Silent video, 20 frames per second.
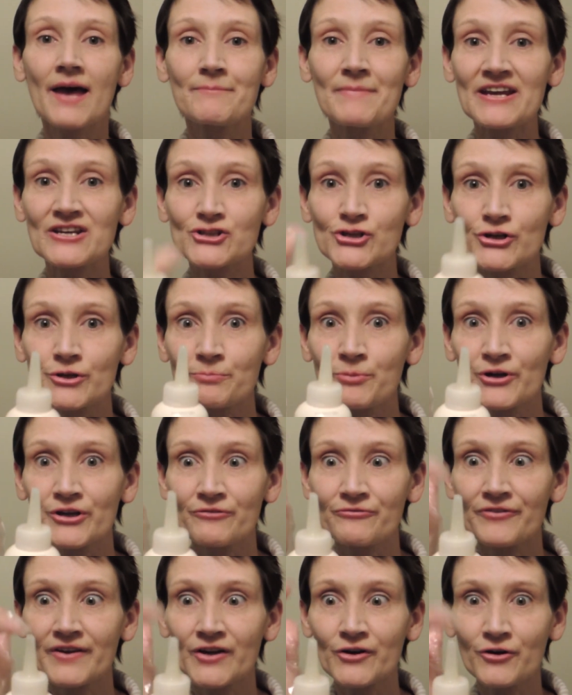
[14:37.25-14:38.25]
Make sure you put
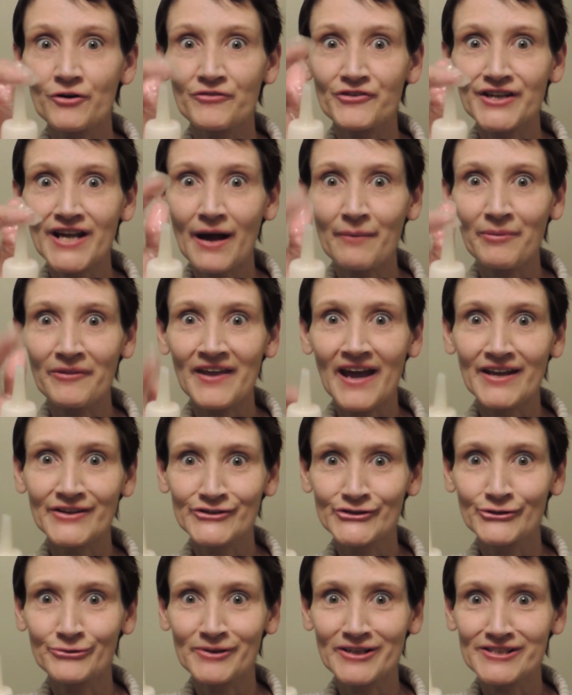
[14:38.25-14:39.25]
your finger over top of
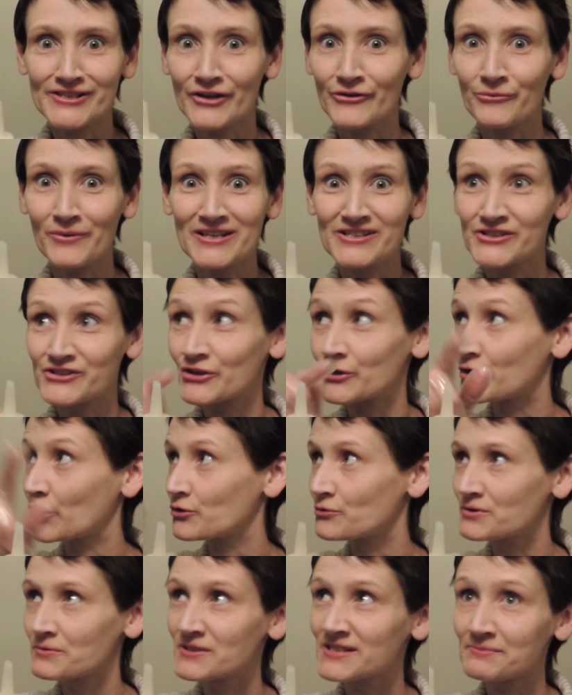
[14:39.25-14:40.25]
that too, because otherwise it's going
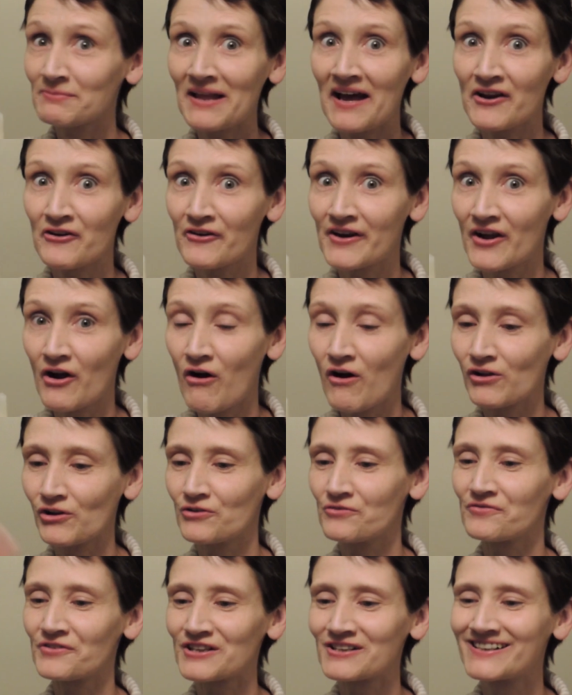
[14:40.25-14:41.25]
to go splattering all
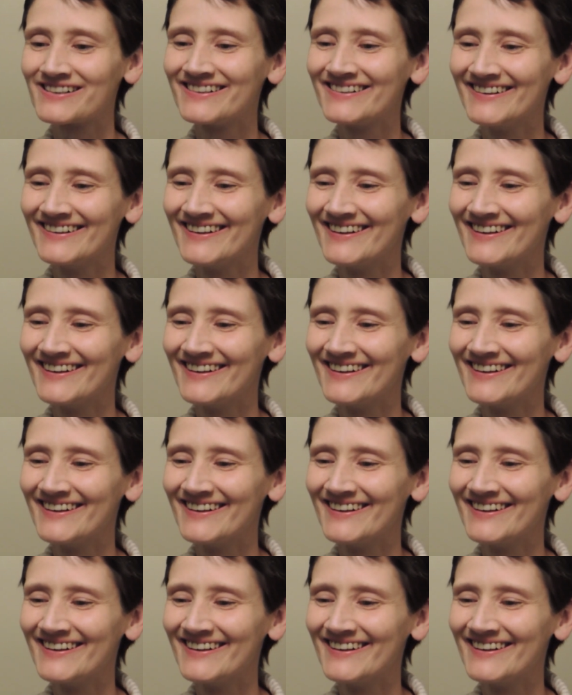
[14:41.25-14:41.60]
over.